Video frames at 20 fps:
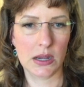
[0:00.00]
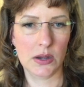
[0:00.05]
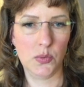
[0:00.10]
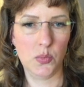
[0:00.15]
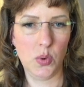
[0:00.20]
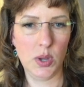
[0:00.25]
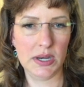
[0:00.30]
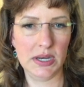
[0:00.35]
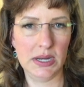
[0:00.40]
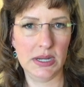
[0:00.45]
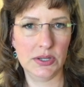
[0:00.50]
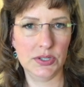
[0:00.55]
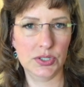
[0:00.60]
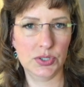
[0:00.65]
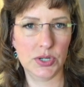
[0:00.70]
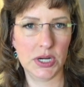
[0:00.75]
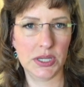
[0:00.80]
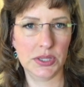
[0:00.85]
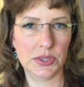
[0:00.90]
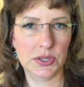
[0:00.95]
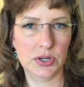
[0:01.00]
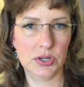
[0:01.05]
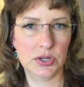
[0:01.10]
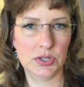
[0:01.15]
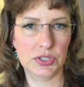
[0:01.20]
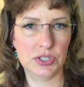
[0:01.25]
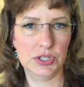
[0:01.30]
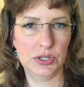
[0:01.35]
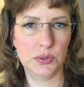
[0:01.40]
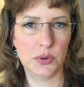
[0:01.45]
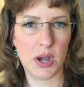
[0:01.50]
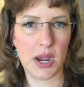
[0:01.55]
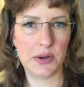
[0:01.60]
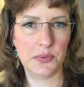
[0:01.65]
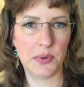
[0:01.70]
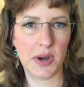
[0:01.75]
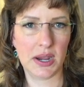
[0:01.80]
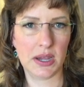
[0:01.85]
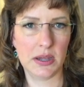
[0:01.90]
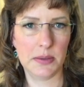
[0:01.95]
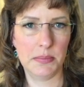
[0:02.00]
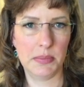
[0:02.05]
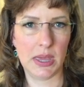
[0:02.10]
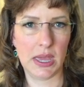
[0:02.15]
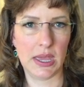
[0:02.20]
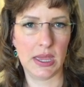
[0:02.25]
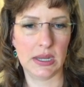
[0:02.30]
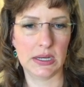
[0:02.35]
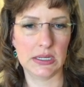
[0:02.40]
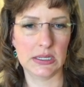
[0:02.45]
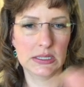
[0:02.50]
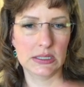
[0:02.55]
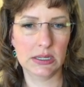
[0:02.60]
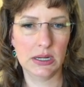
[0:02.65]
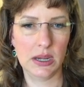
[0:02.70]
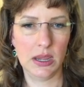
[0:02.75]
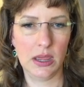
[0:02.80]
What nail strengtheners do I recommend?